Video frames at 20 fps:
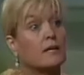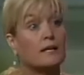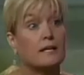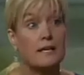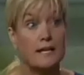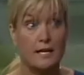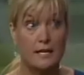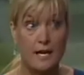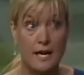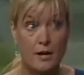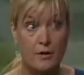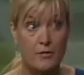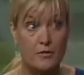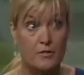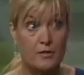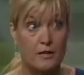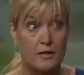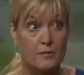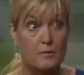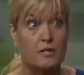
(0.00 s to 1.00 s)
Get
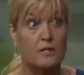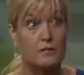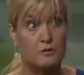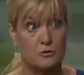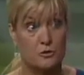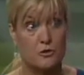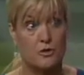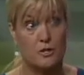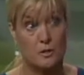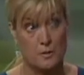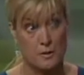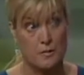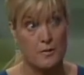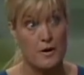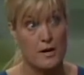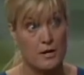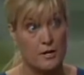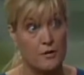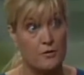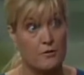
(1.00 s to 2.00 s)
healthy because you're going to be
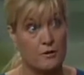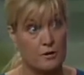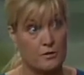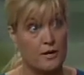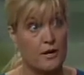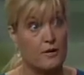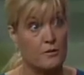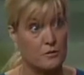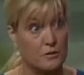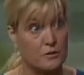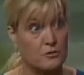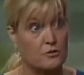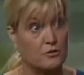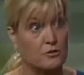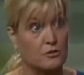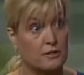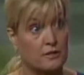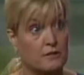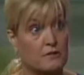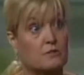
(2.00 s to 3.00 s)
buying your own health
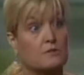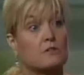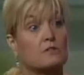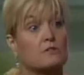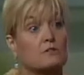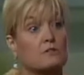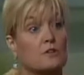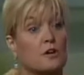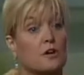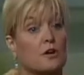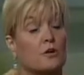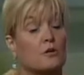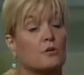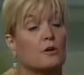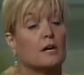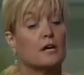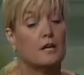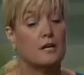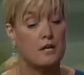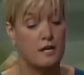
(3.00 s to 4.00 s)
insurance. So
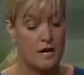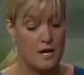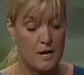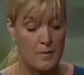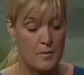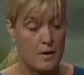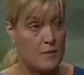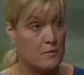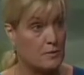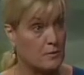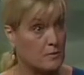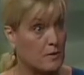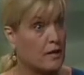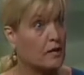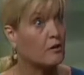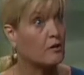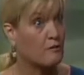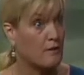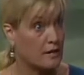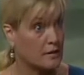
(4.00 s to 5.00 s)
I'm in my
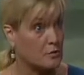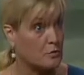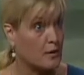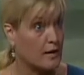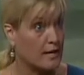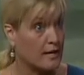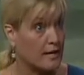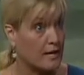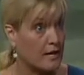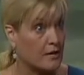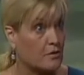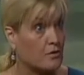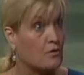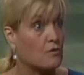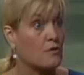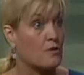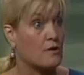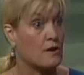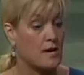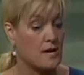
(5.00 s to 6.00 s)
correct weight
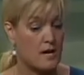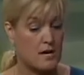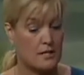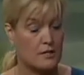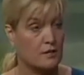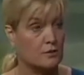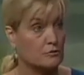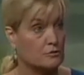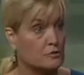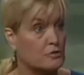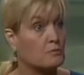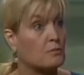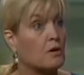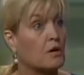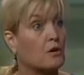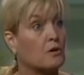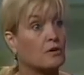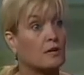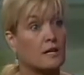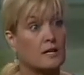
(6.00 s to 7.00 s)
category. I don't
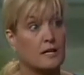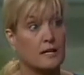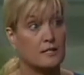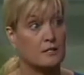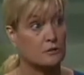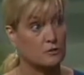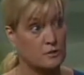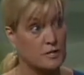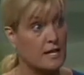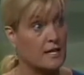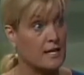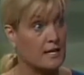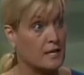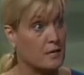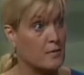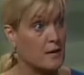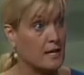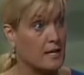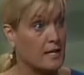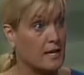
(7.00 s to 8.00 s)
smoke and I don't take any
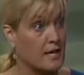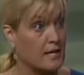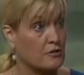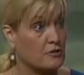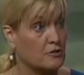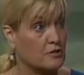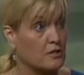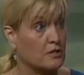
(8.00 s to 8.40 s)
medication.